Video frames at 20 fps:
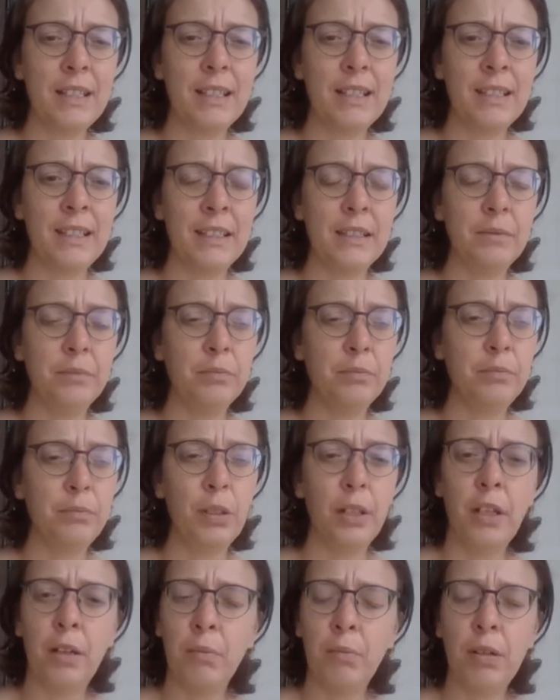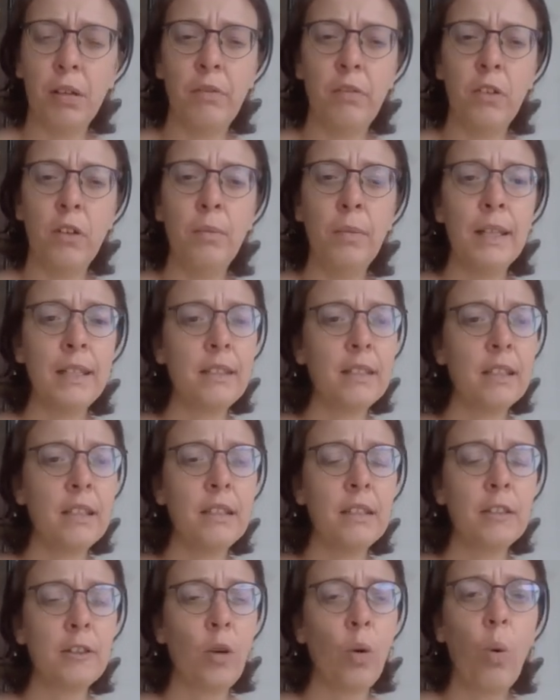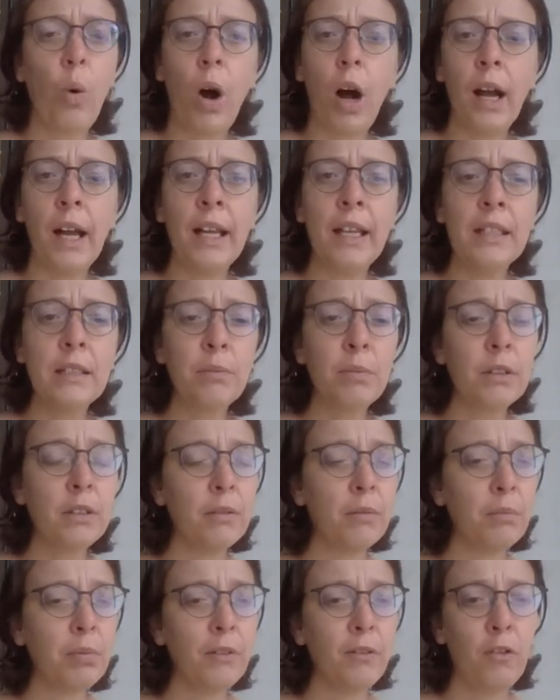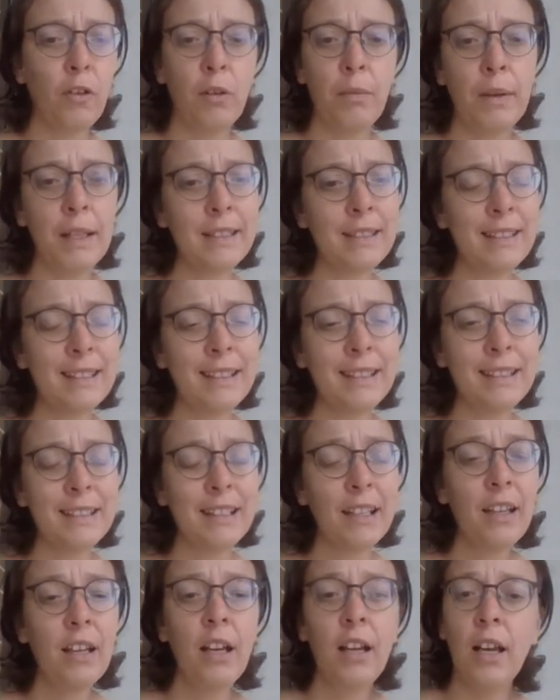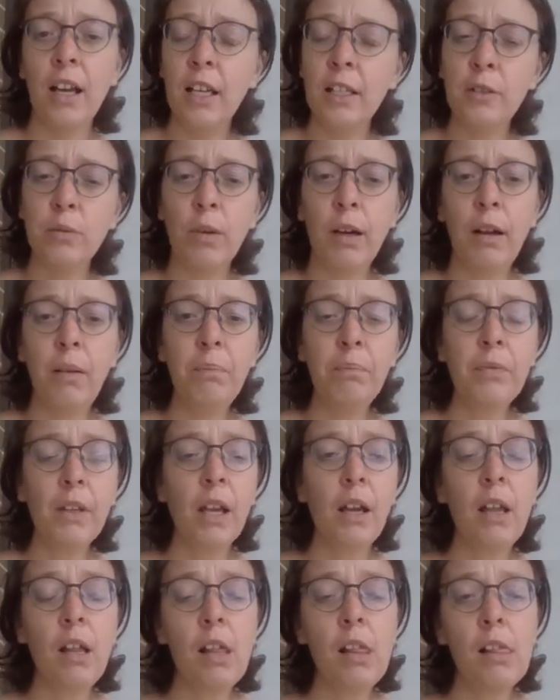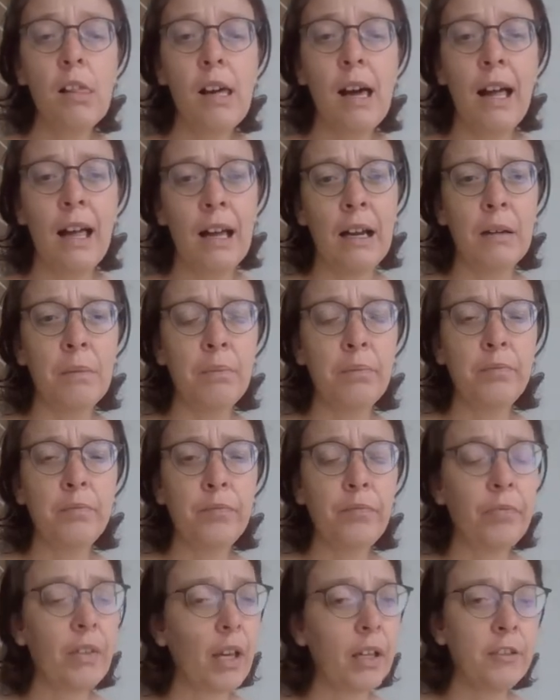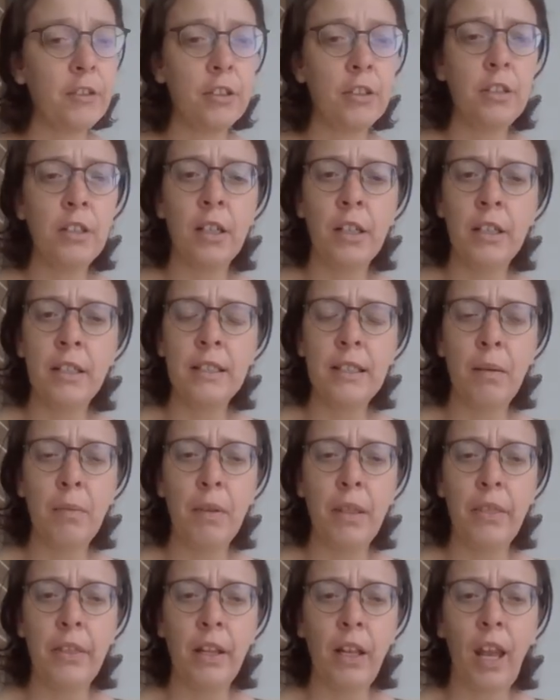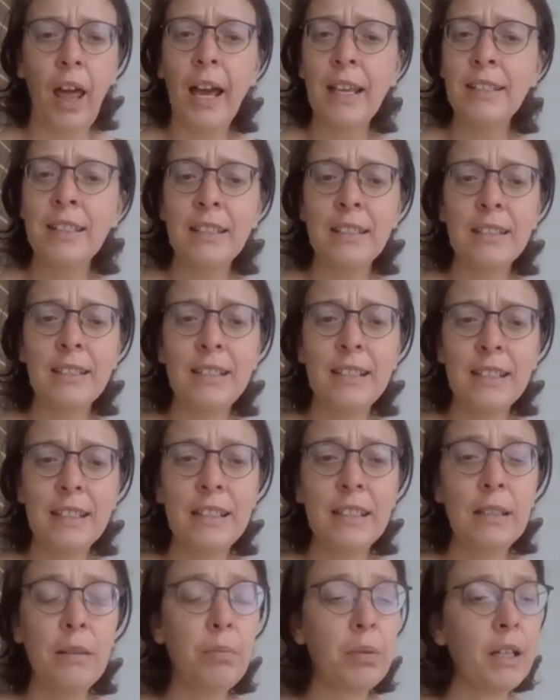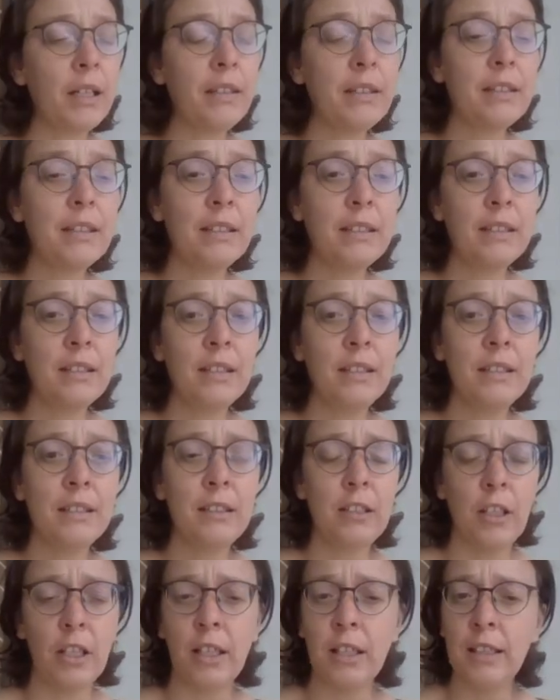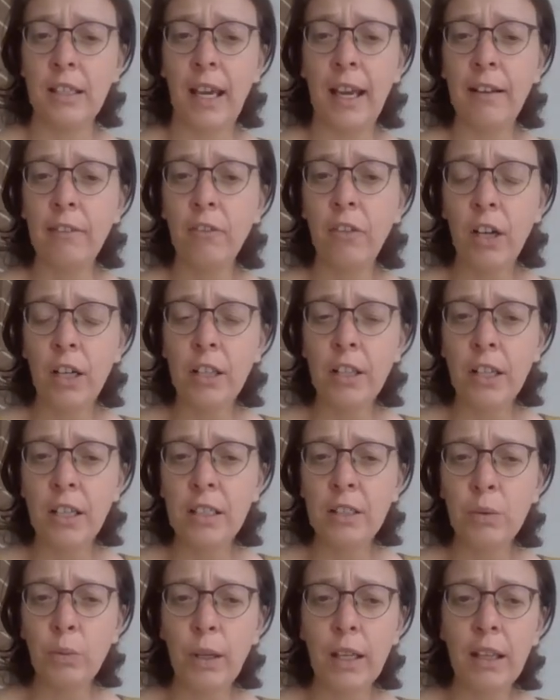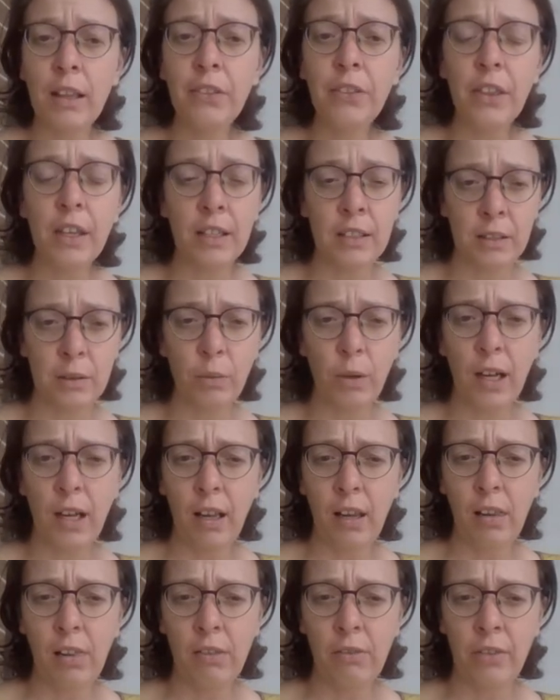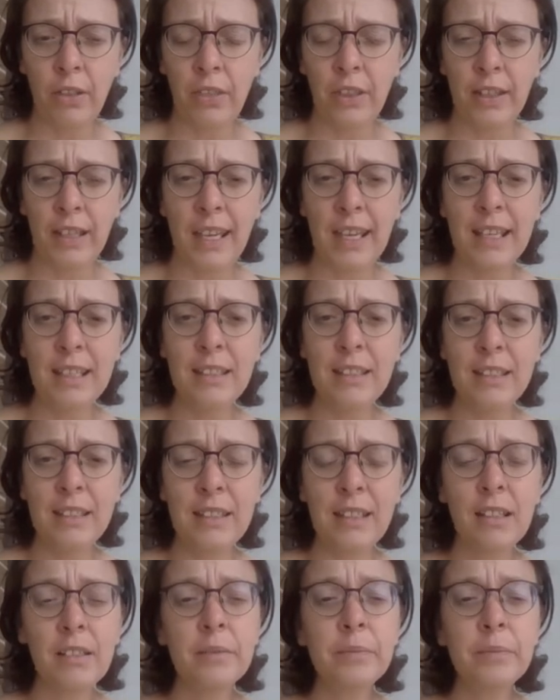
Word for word: and put on performances, choirs put on performances as well. Um, I do know some of the licensed Disney princesses you can take photos with as well for the kids.